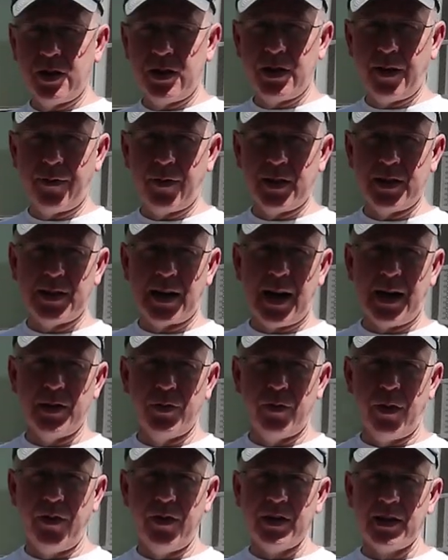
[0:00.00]
of different size
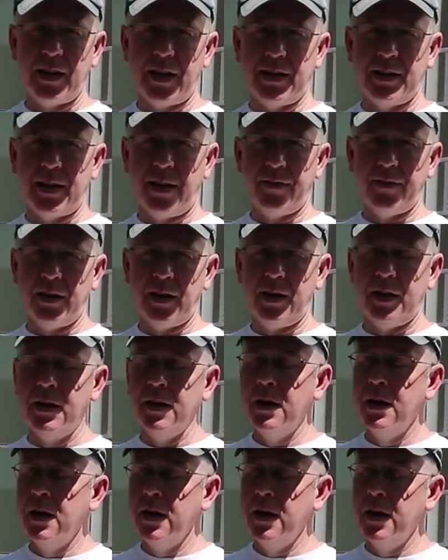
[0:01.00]
rivets, and I definitely